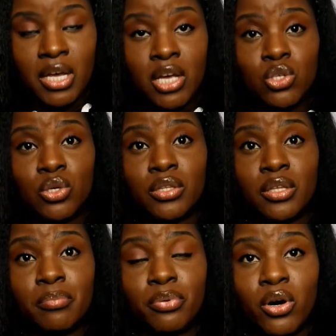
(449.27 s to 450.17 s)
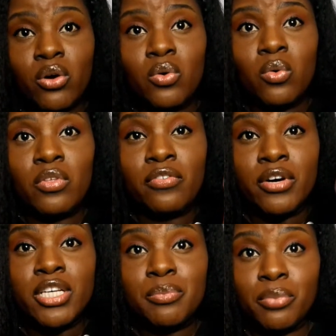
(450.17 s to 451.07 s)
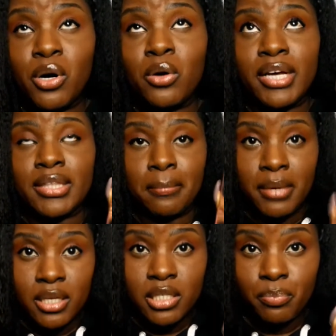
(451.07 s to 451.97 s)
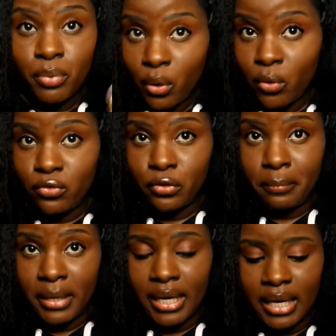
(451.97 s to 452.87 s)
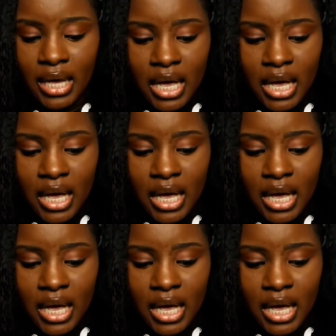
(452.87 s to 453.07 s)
So the pro, the first pro, like the biggest pro for me